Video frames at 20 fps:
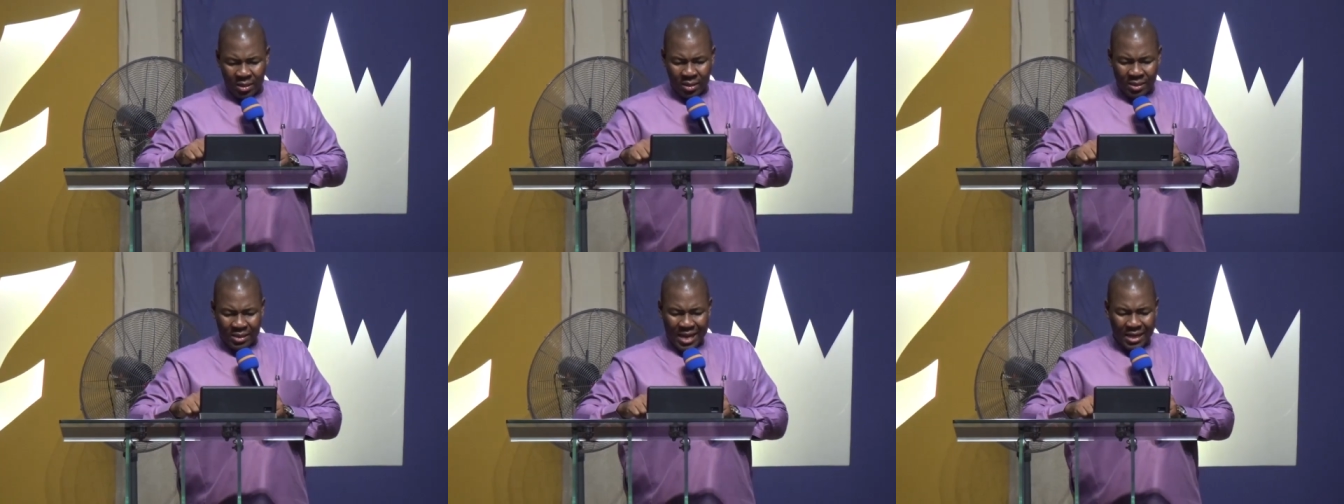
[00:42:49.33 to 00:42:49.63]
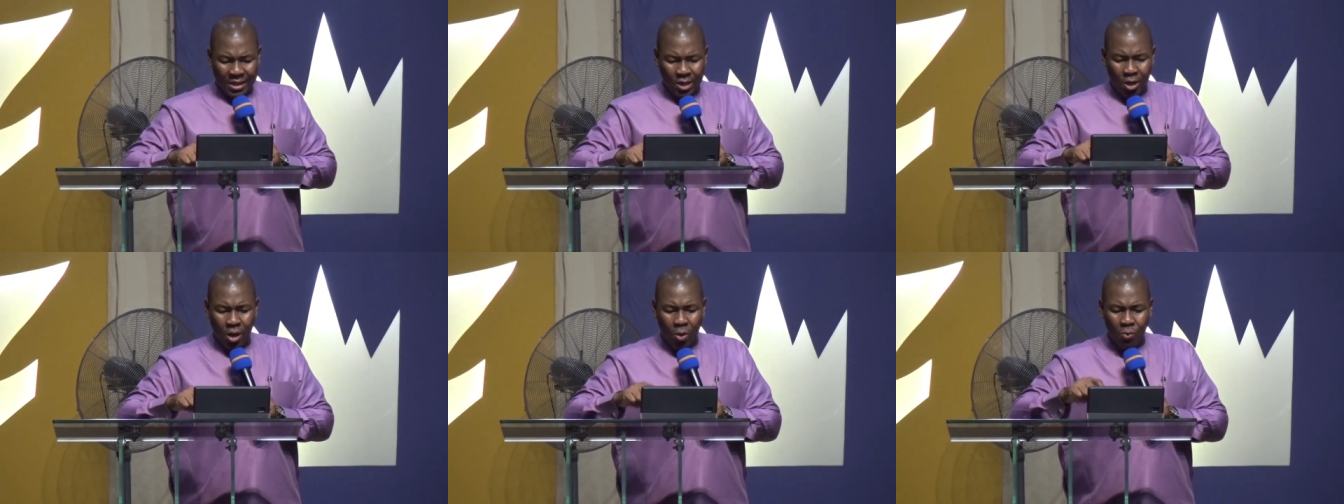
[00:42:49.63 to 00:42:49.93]

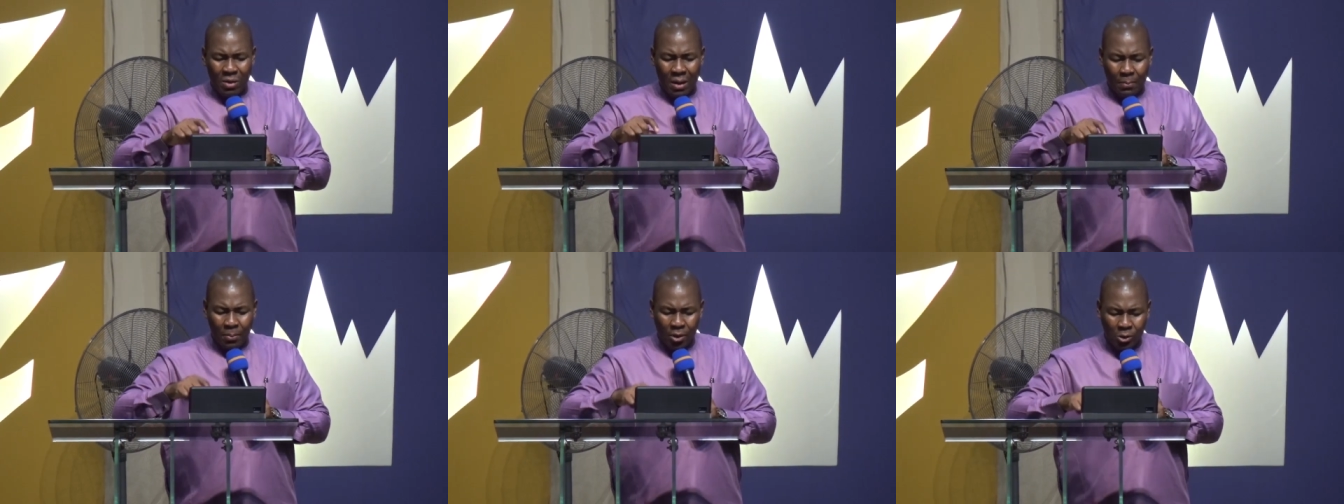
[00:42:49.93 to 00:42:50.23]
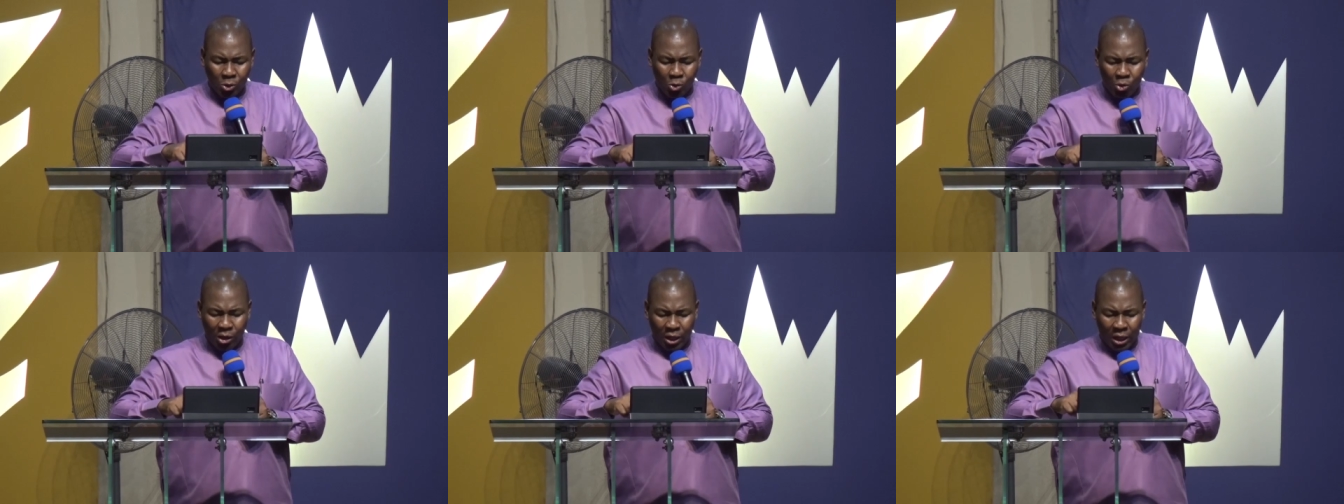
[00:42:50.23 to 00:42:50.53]
That Lord will help
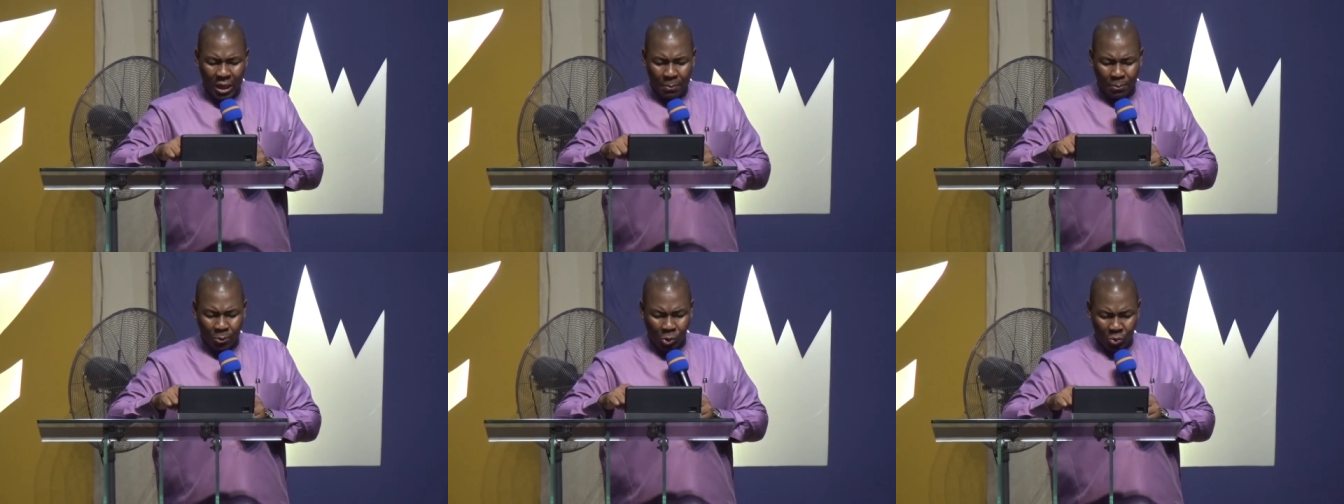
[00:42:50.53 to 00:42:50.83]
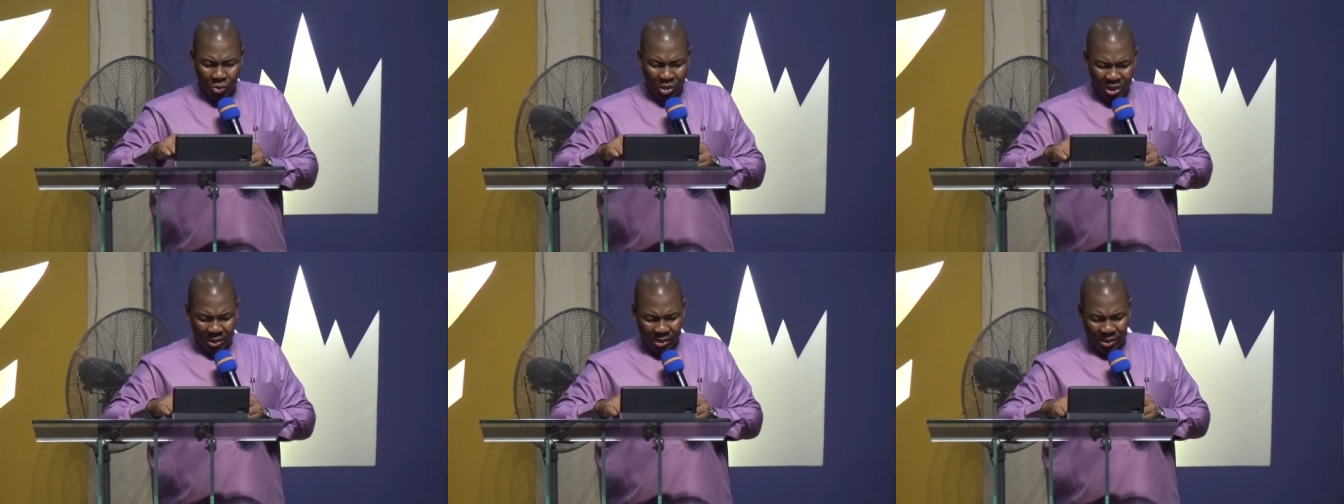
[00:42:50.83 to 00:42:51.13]
us to keep to
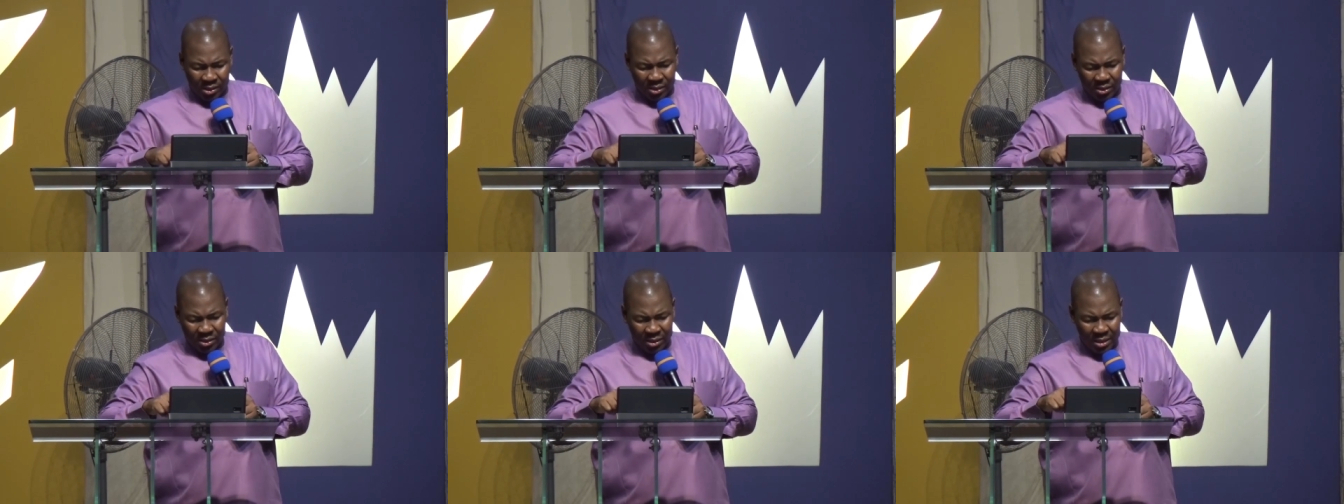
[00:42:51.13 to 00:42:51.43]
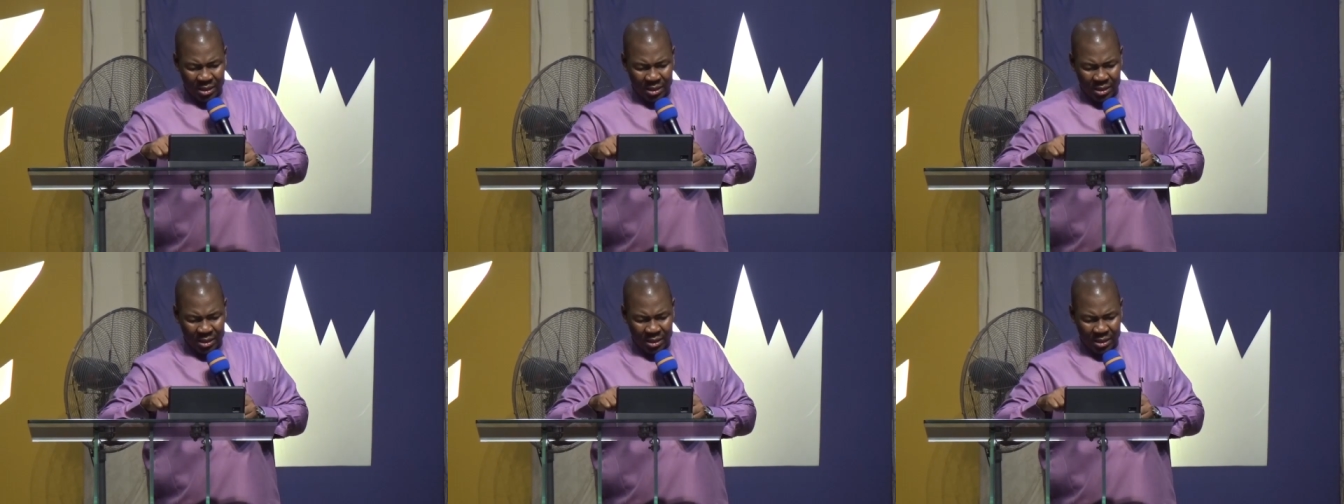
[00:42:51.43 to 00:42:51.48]
it.